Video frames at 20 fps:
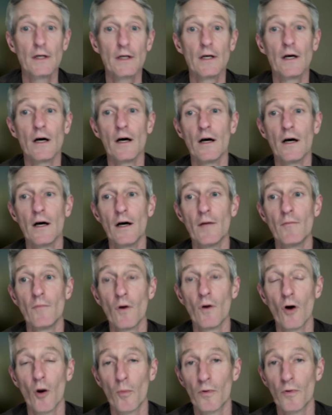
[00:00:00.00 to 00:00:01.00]

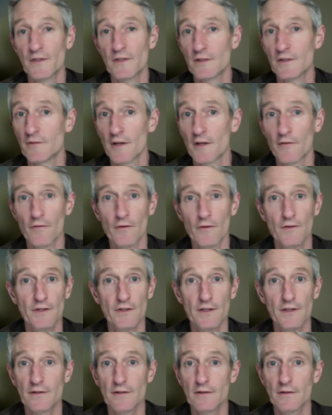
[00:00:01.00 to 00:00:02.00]
operative
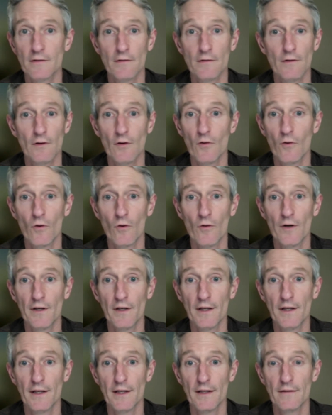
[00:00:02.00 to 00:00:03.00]
differences, or
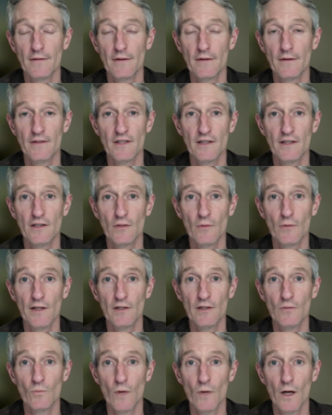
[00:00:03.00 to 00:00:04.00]
indeed the
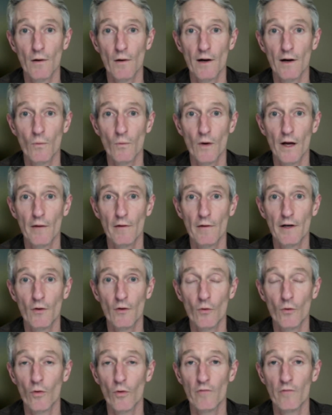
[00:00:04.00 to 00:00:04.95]
situation where we're in or the